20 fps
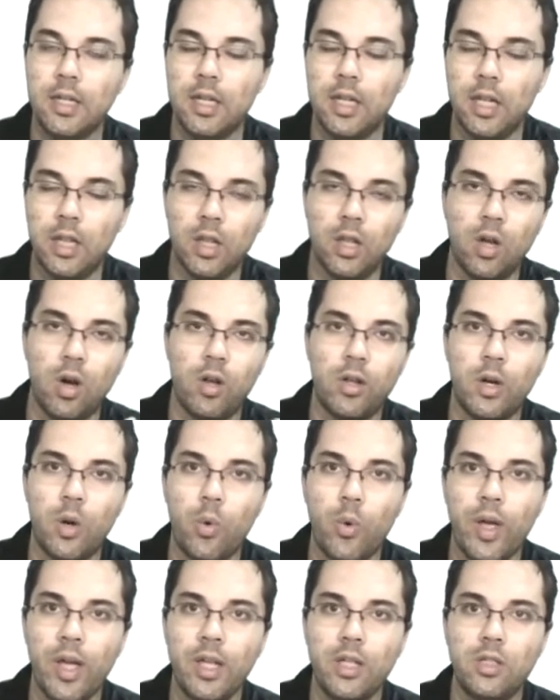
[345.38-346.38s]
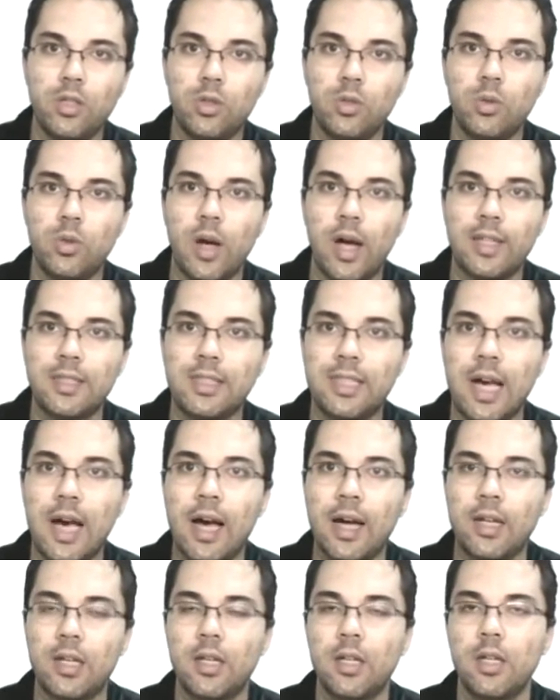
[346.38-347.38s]
in other way to
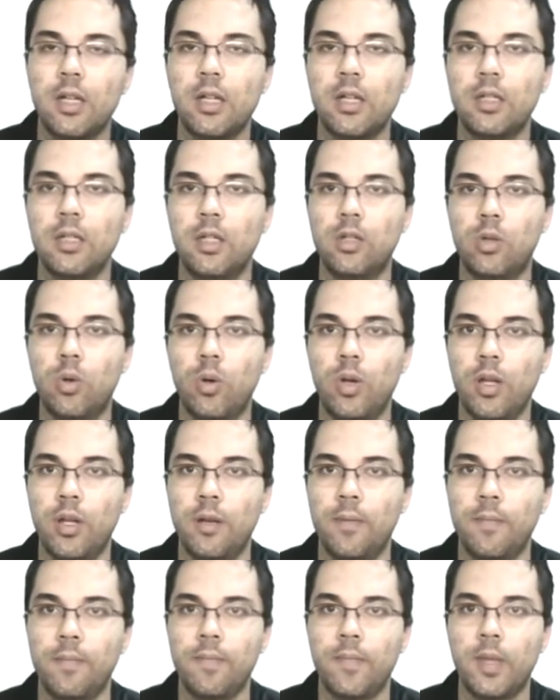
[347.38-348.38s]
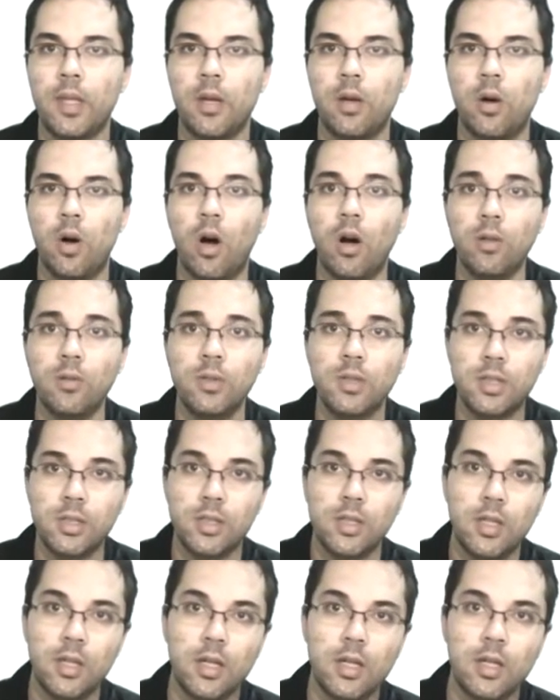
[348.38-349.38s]
attack the tori.
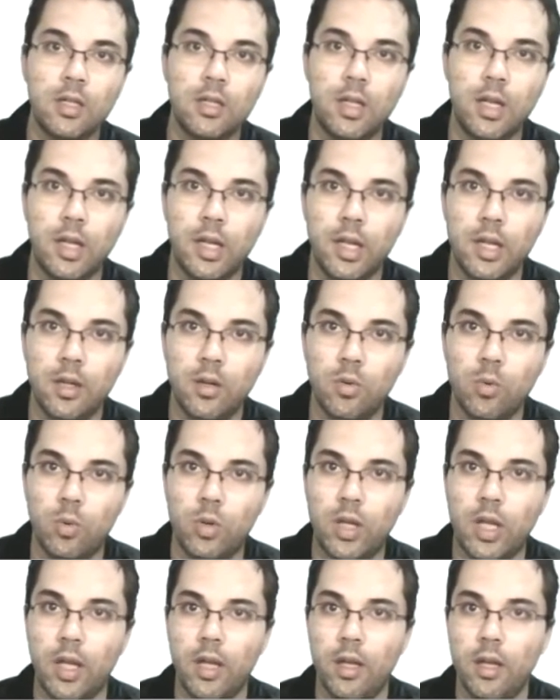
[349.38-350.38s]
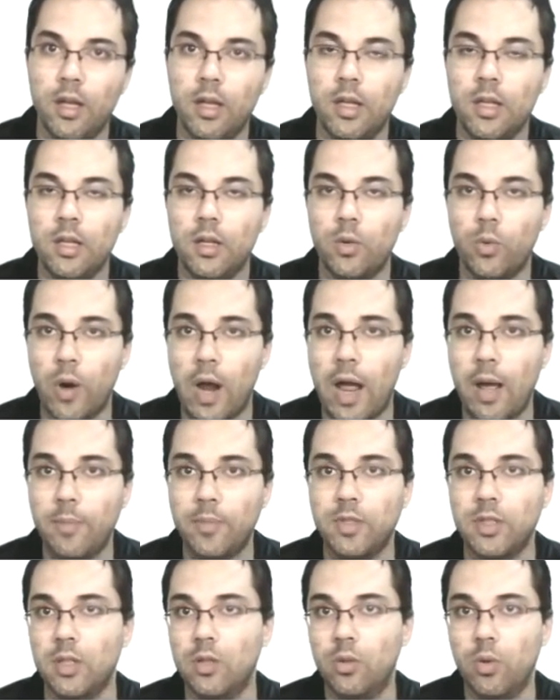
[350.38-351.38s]
Once the oke
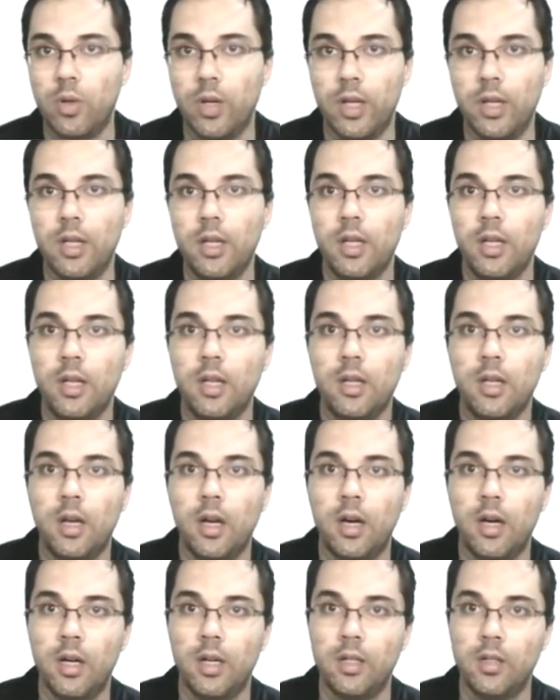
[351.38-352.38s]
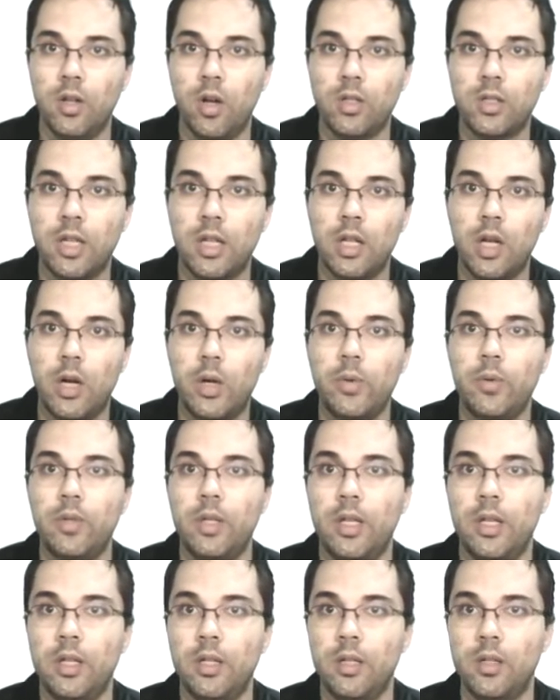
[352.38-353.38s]
grabs the tori, not allowing
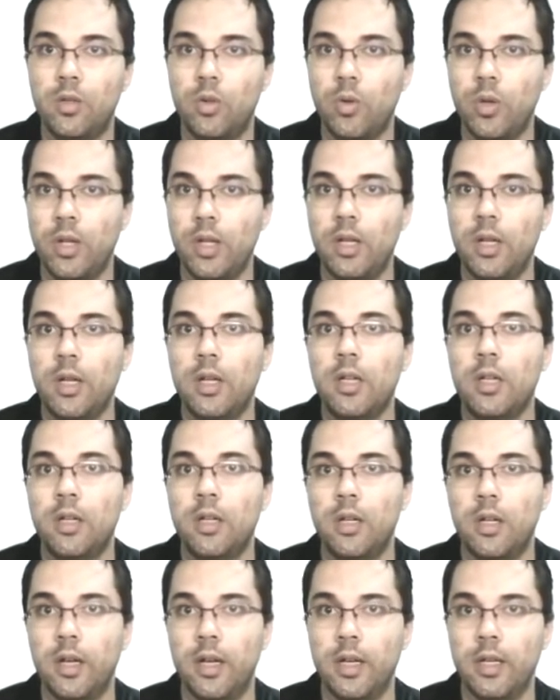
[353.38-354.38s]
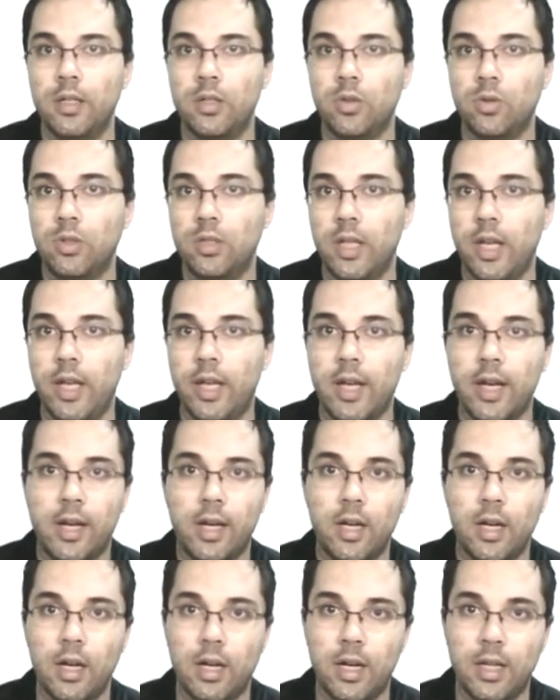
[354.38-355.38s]
the tori to take
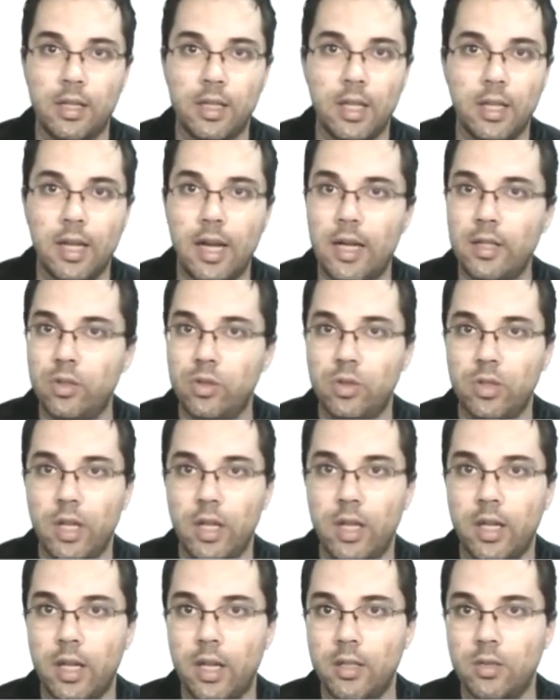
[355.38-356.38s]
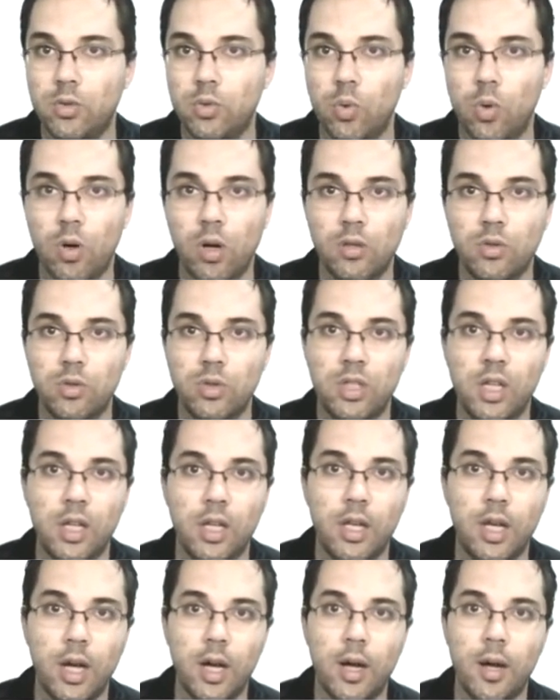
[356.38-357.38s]
a katana, to take a sword, to take
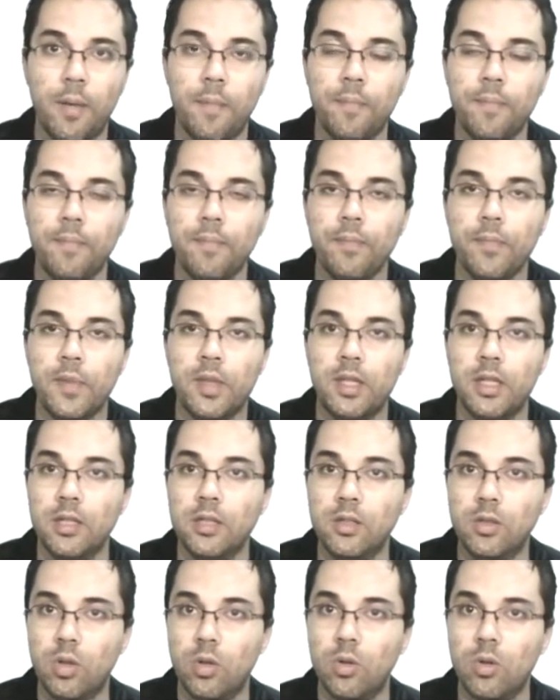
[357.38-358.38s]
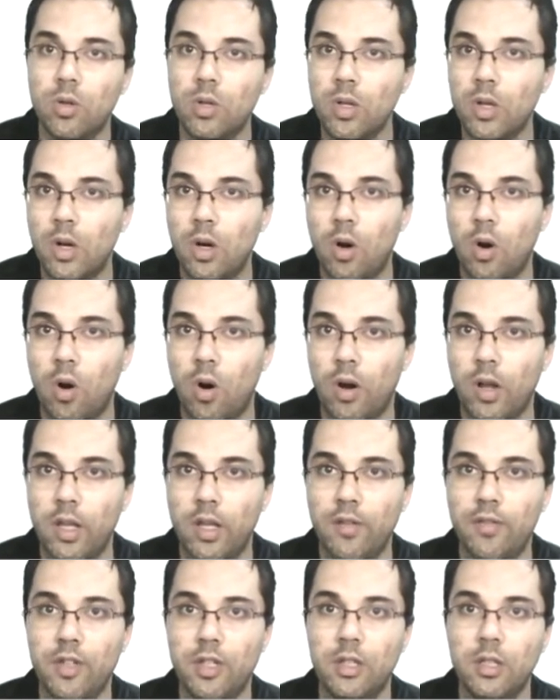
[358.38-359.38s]
a tanto, or
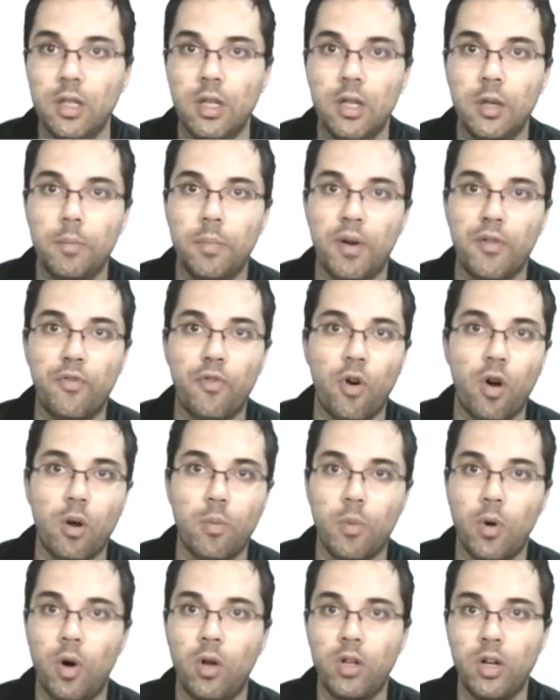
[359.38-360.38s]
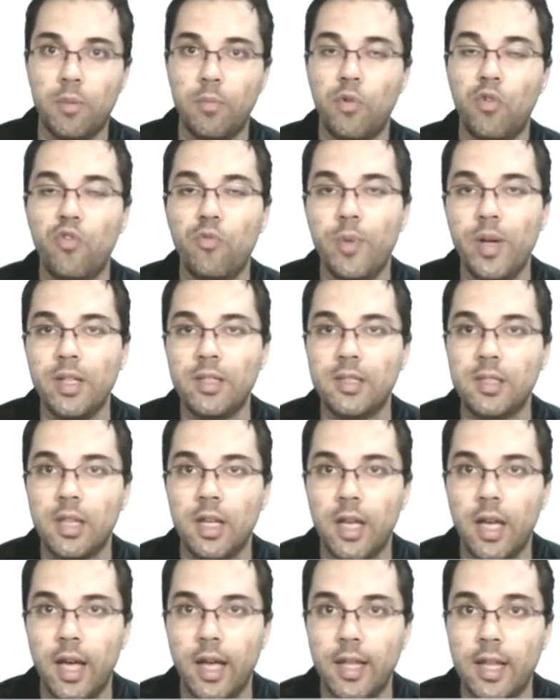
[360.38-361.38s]
even perform other movements,
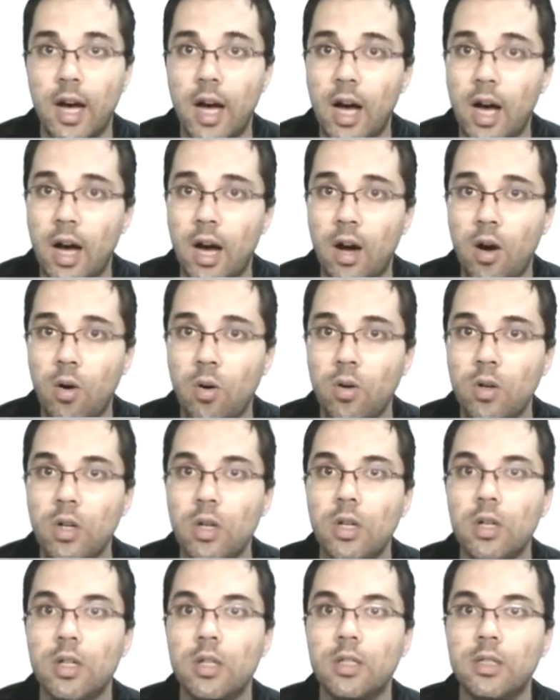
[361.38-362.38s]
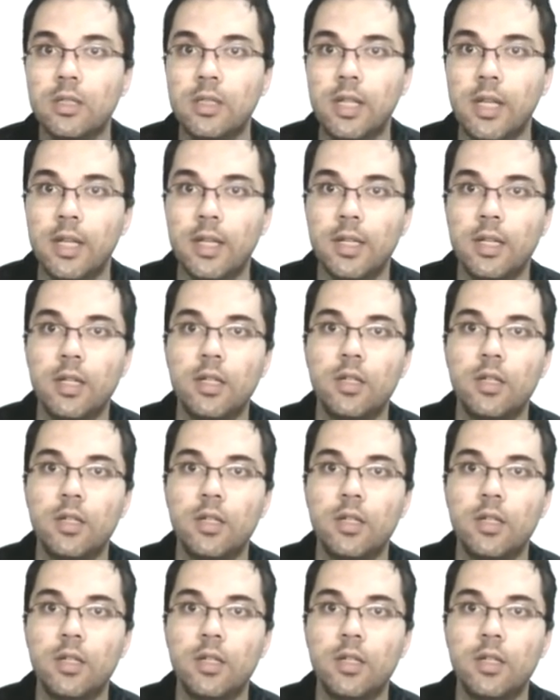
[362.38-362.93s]
and how the